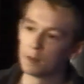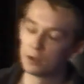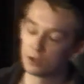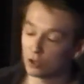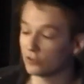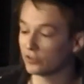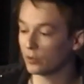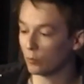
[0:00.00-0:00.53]

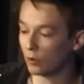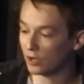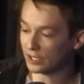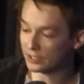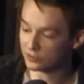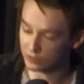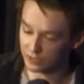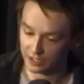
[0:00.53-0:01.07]

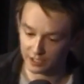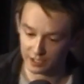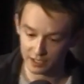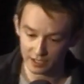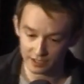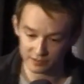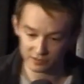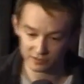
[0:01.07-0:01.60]
Content-wise,
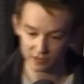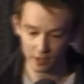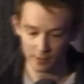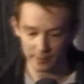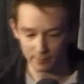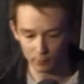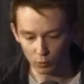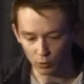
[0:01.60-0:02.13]
it's a
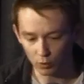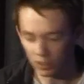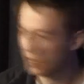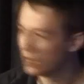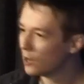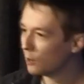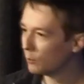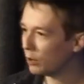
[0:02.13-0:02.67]
bit more
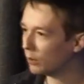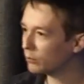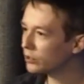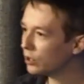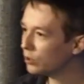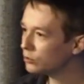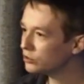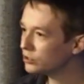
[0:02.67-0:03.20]
pop
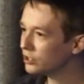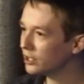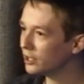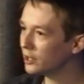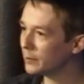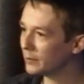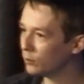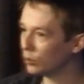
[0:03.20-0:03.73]

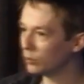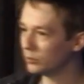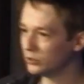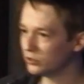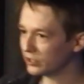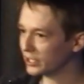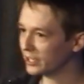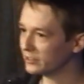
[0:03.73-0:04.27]
culture, a bit more
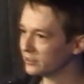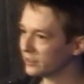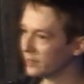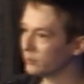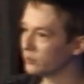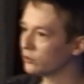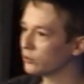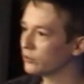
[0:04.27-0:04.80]
music and
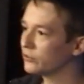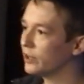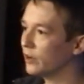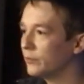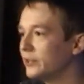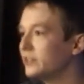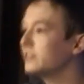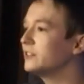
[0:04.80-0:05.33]
entertainment sort of
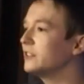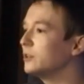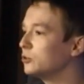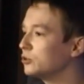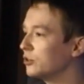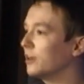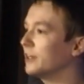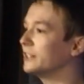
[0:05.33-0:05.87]
stuff, but still
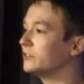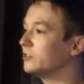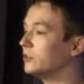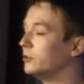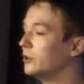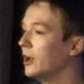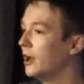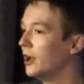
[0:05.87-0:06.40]
trying
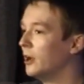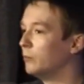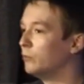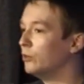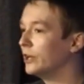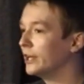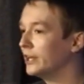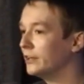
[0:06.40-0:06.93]
to
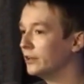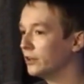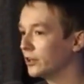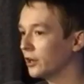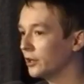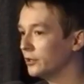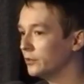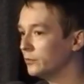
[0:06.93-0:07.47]
bring in the
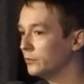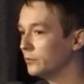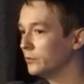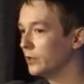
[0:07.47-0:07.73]
kind of